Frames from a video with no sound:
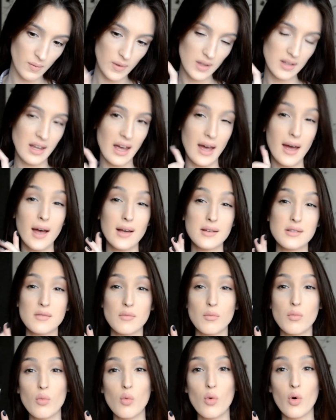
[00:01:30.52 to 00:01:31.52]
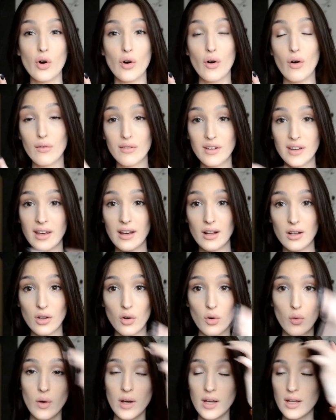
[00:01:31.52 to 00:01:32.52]
has more of a
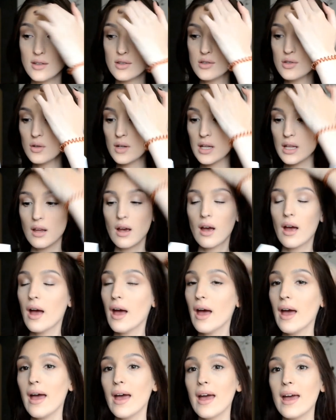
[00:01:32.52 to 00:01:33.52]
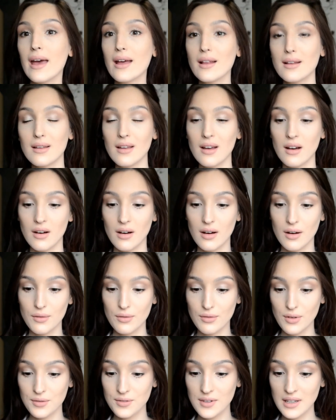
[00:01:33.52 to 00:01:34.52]
yellow into it. And
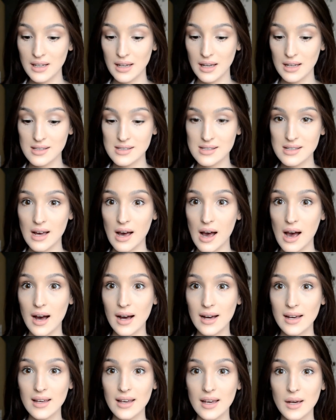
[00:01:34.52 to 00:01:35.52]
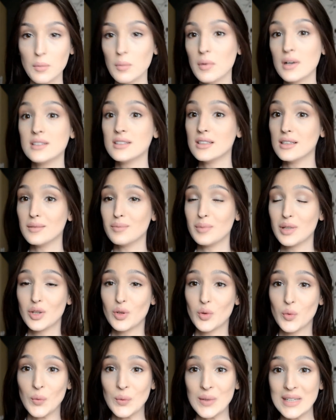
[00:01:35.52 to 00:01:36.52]
the thing is, I am an
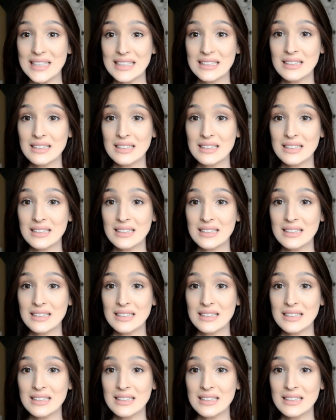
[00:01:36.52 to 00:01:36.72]
in-between.